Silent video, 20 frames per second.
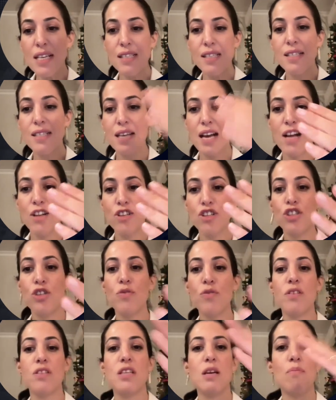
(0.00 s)
is attached
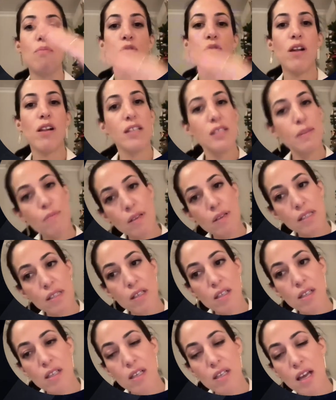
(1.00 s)
to the temporalis
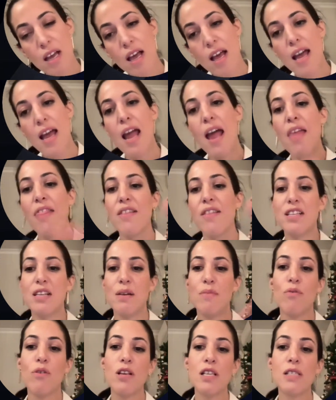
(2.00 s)
muscle, and the
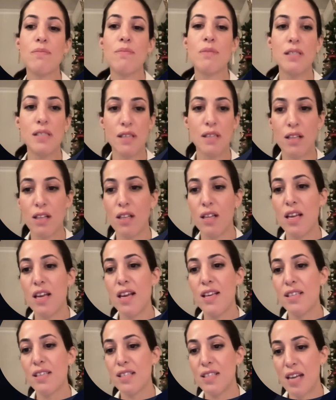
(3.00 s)
temporalis muscle
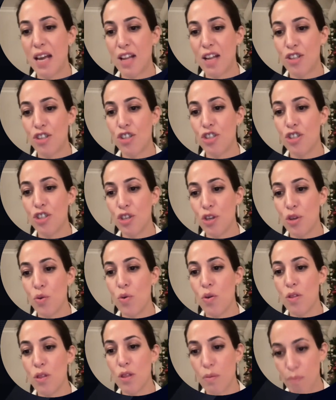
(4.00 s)
is attached
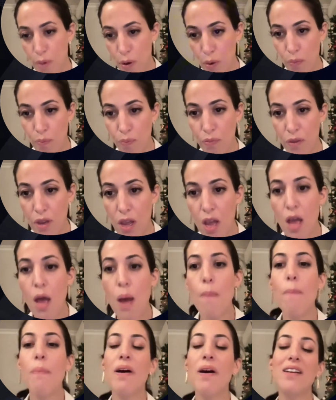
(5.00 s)
to the bone.
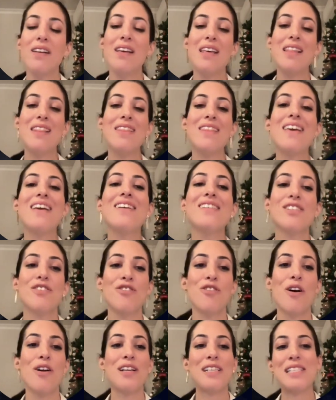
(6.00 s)
But things
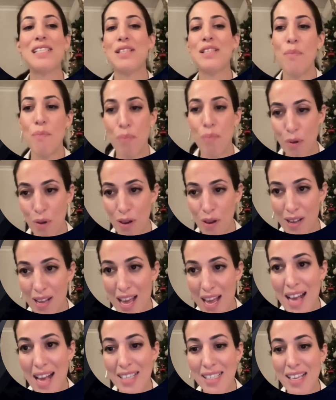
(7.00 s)
are not as
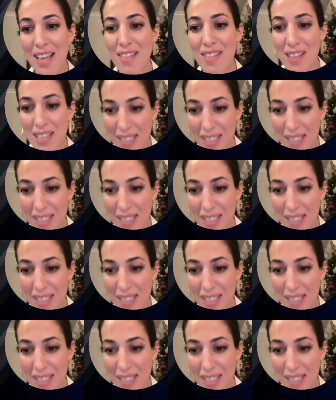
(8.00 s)
simple as